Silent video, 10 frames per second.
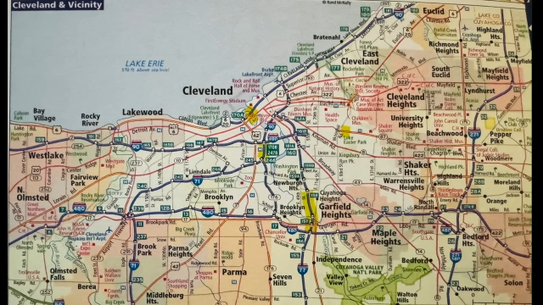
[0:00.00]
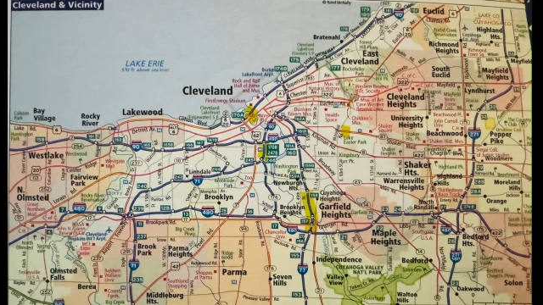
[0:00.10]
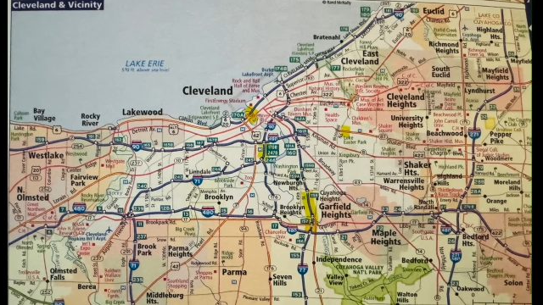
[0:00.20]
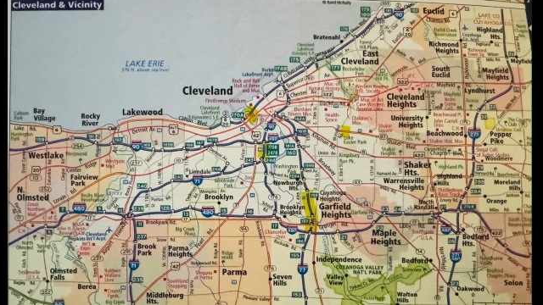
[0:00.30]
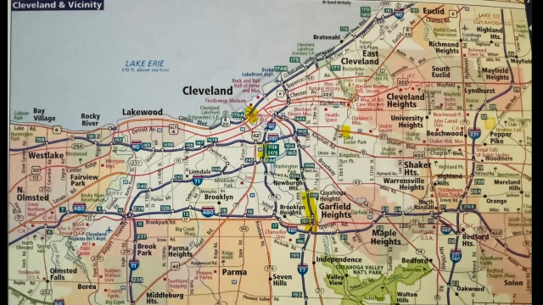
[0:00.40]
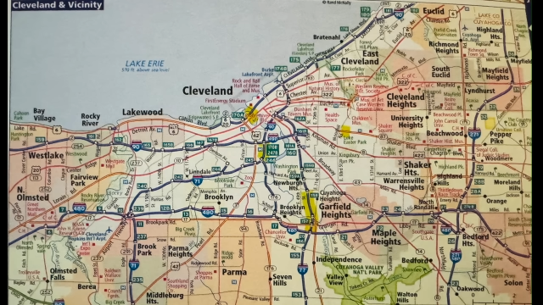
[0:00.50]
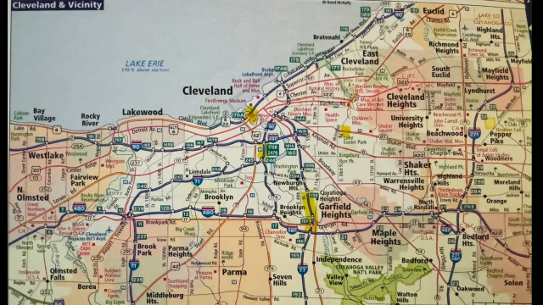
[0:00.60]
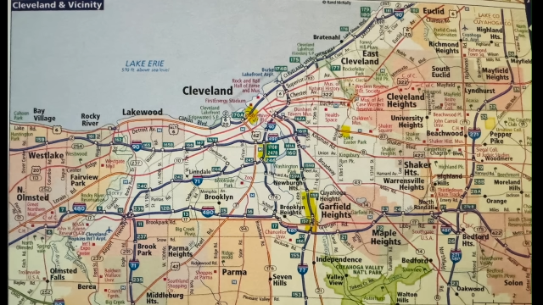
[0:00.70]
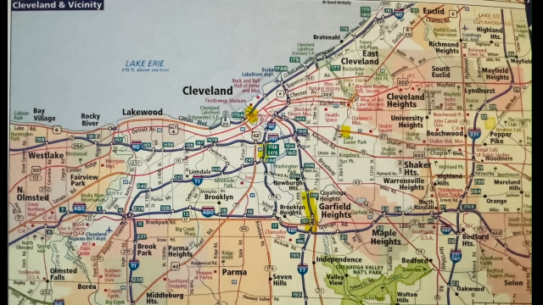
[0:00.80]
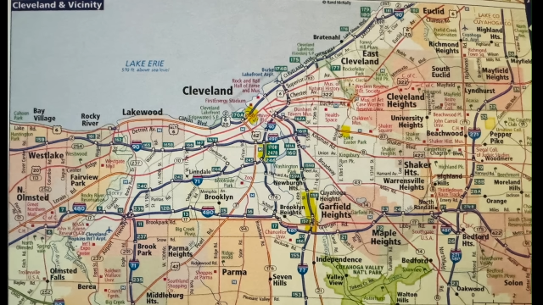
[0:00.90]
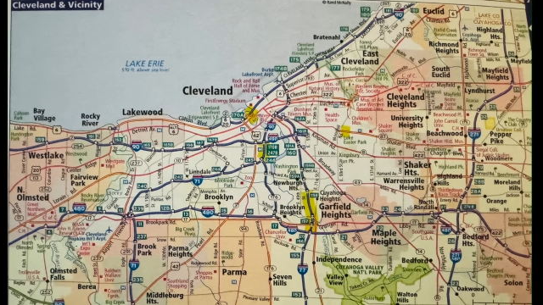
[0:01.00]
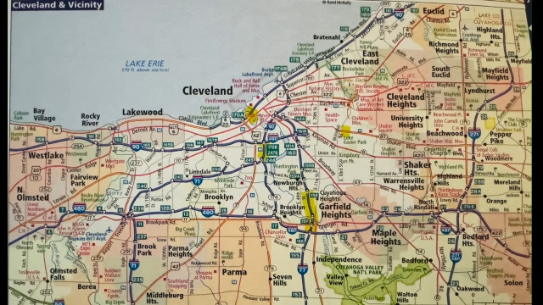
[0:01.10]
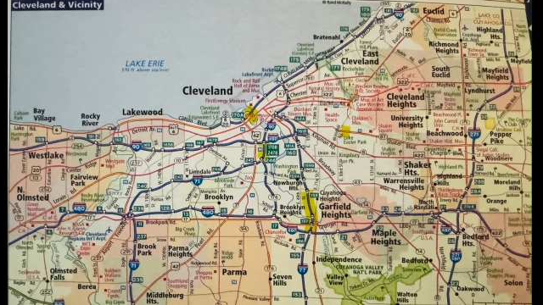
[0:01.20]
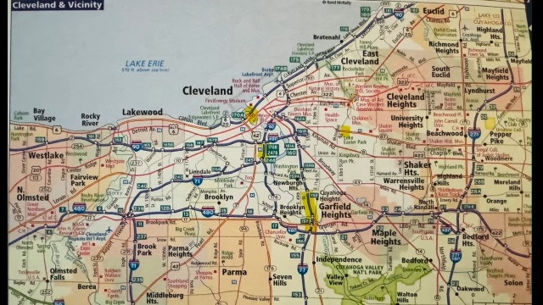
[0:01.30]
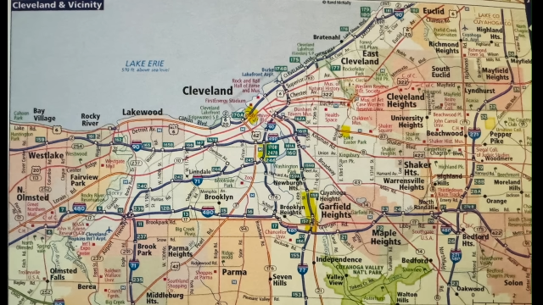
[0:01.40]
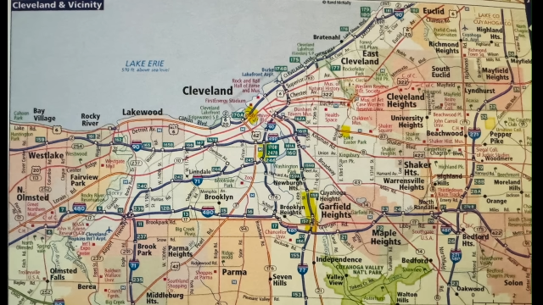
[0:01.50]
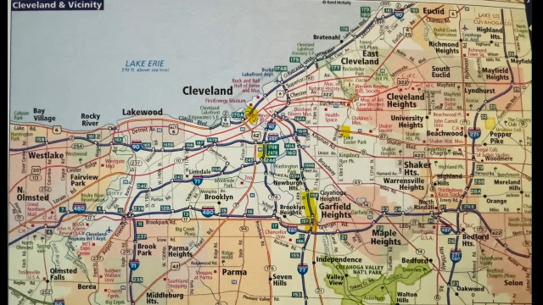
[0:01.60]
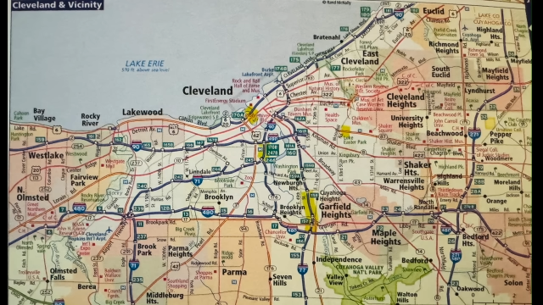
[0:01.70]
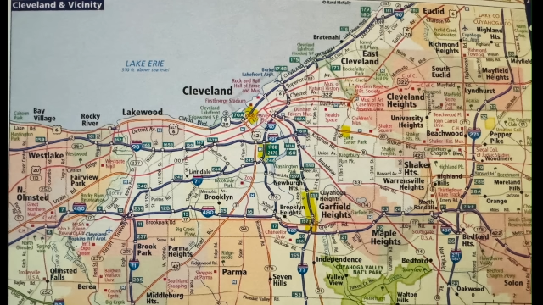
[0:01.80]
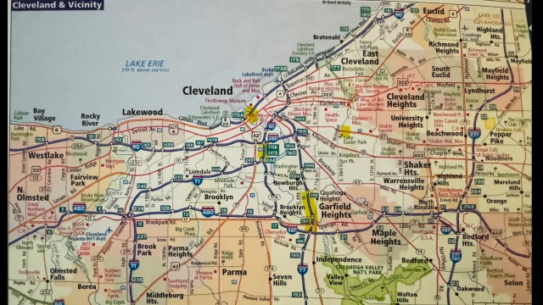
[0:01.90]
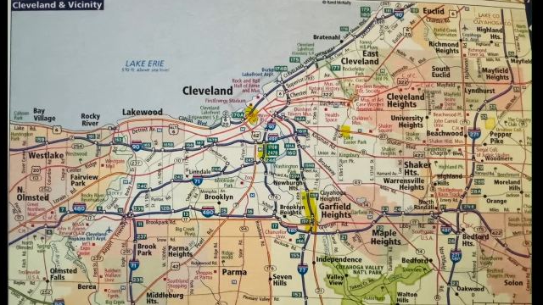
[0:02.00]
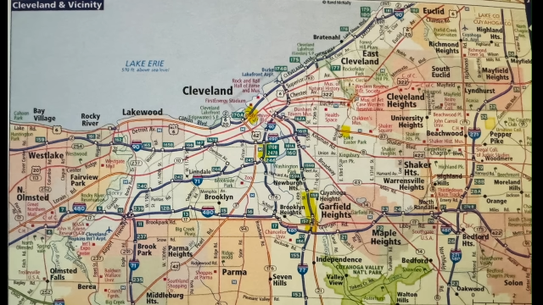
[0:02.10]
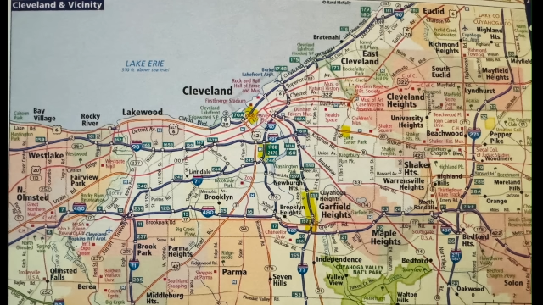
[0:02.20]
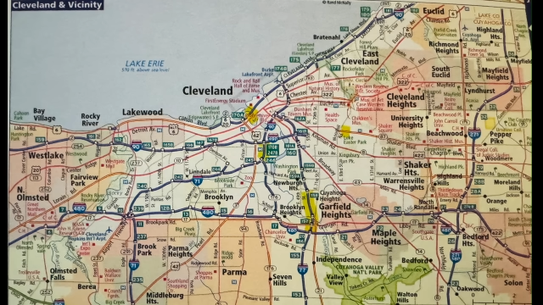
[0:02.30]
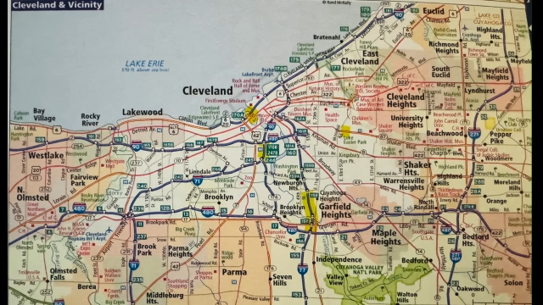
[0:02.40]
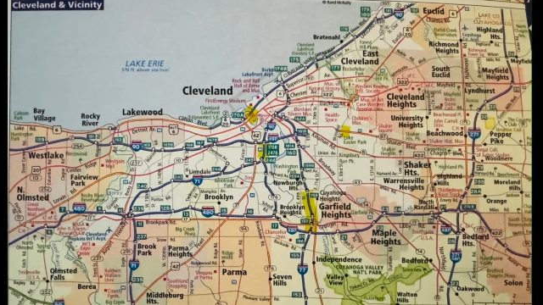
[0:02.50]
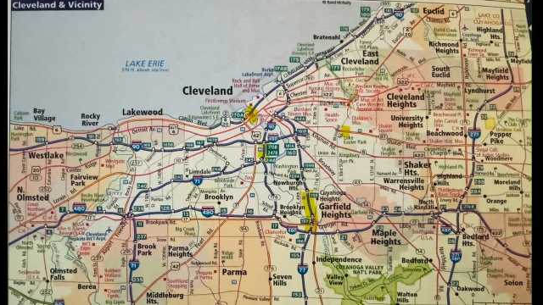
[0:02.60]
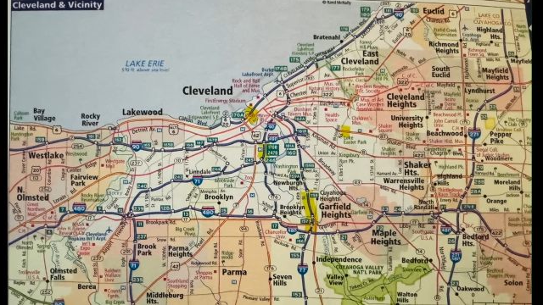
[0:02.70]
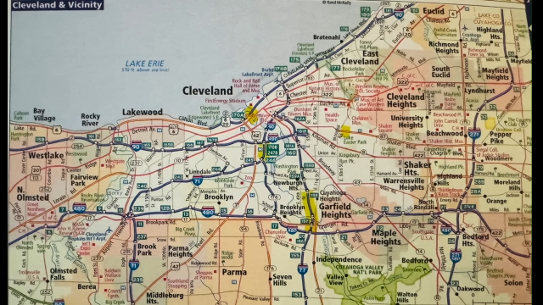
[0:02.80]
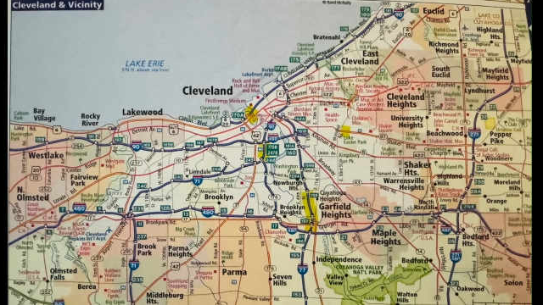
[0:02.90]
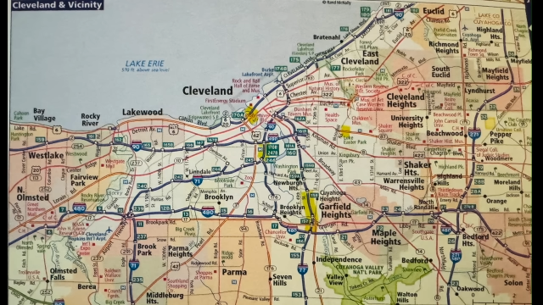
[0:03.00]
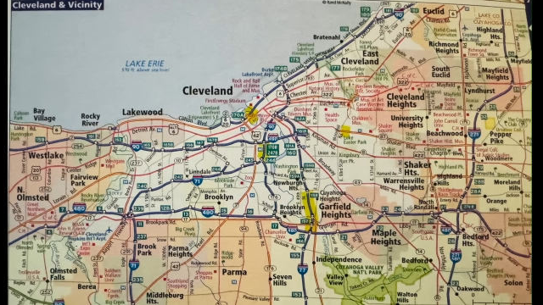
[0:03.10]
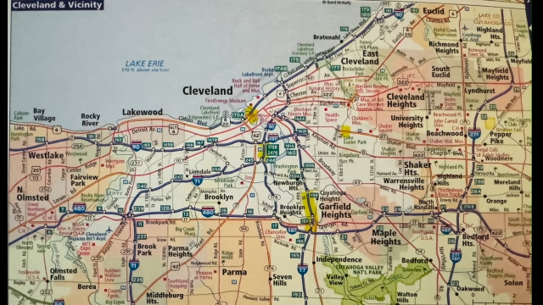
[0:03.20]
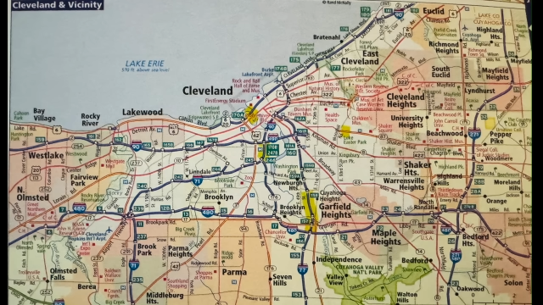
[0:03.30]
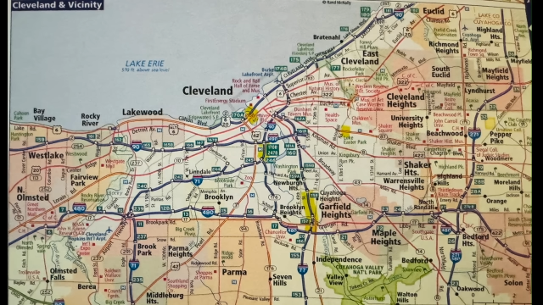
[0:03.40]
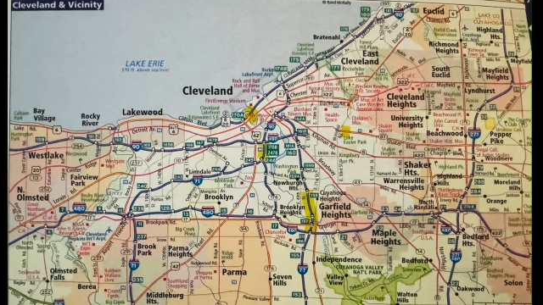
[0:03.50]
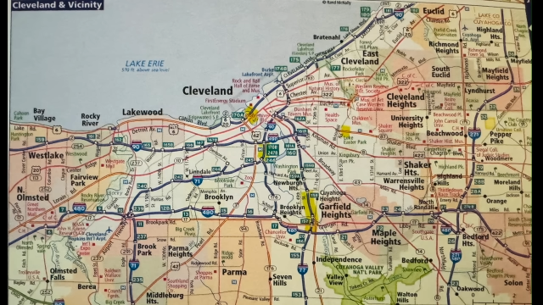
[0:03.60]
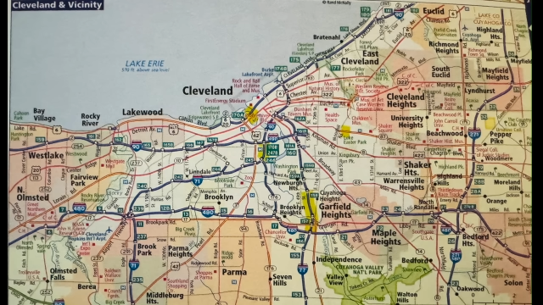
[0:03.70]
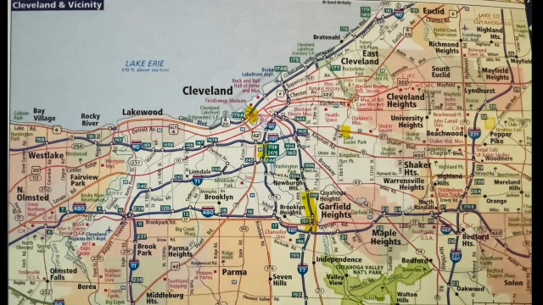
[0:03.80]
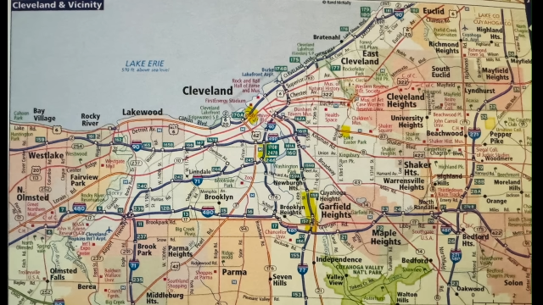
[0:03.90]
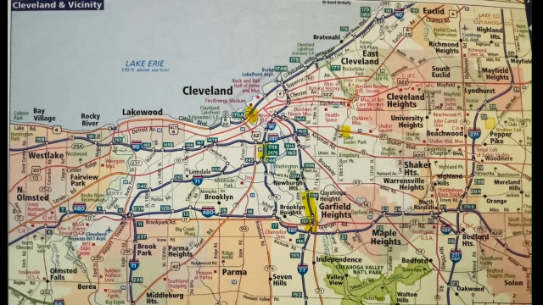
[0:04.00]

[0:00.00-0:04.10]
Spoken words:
No face is visible, so there are no lips to read.